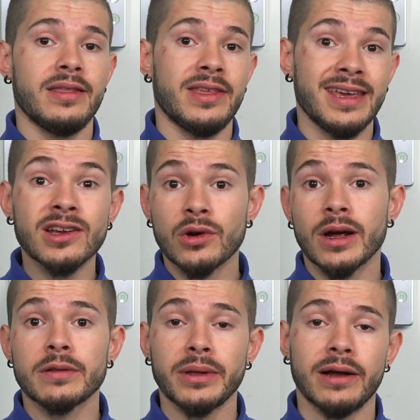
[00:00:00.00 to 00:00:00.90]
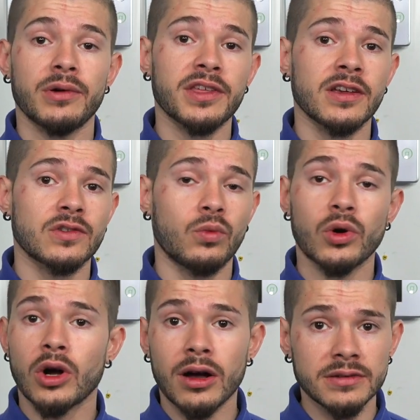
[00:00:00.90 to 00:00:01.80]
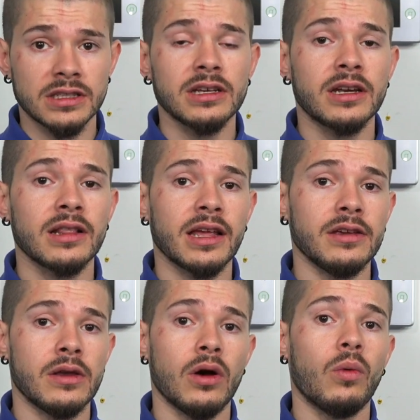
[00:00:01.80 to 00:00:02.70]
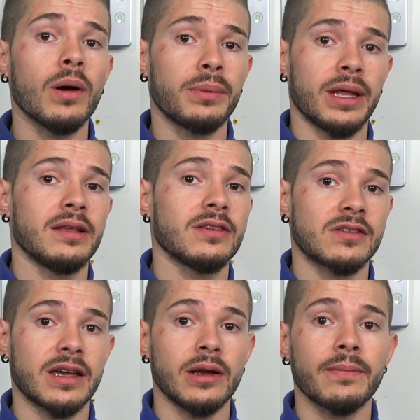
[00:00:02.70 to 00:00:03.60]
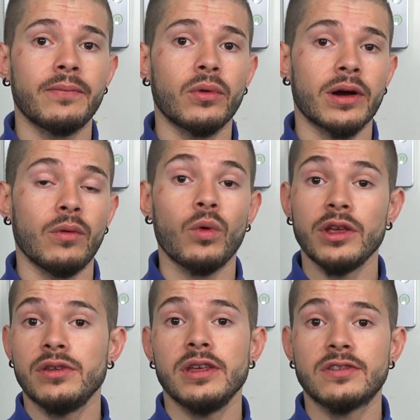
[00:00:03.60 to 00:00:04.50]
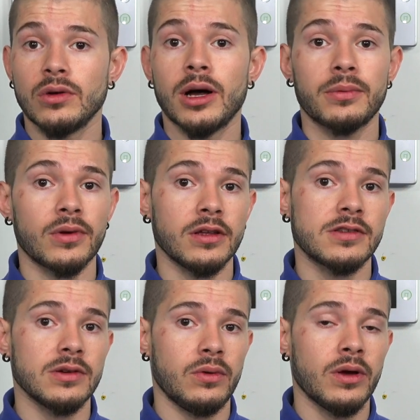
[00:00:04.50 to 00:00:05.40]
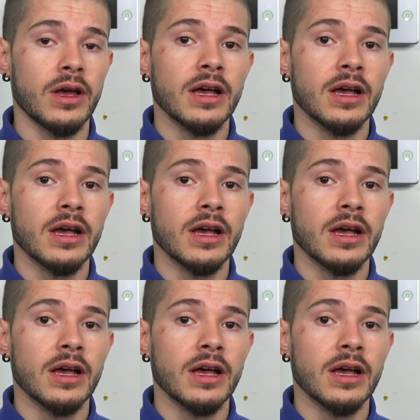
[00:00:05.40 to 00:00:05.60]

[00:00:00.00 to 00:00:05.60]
the incorrect plan with us, we're obviously going to let you know what plan to sign up for and what you need to upgrade to.